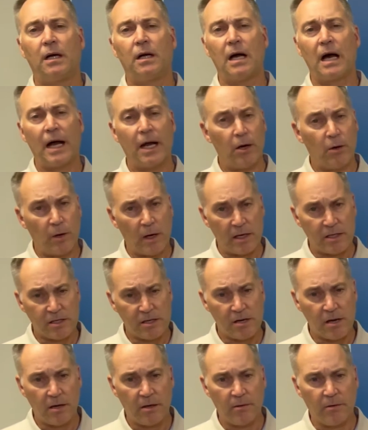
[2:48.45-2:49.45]

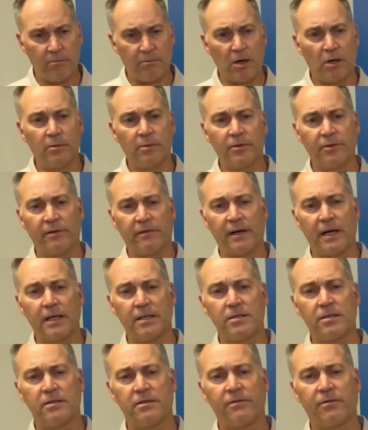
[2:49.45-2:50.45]
iOS mobile
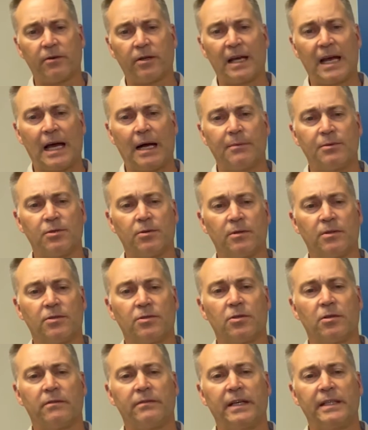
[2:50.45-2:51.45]
devices for capturing
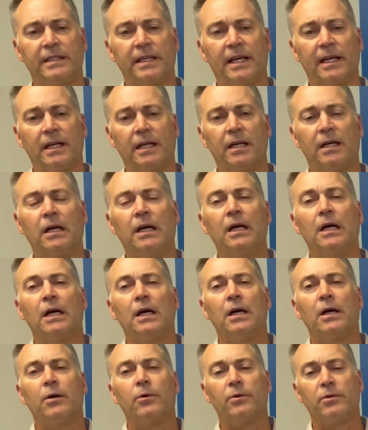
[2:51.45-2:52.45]
survey data
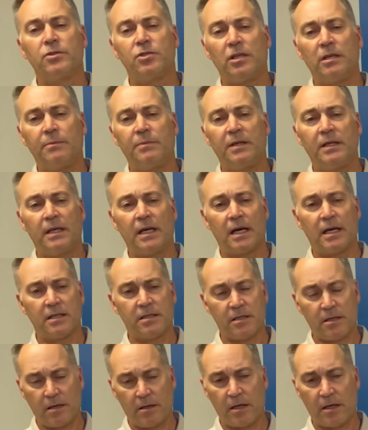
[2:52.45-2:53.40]
with GPS,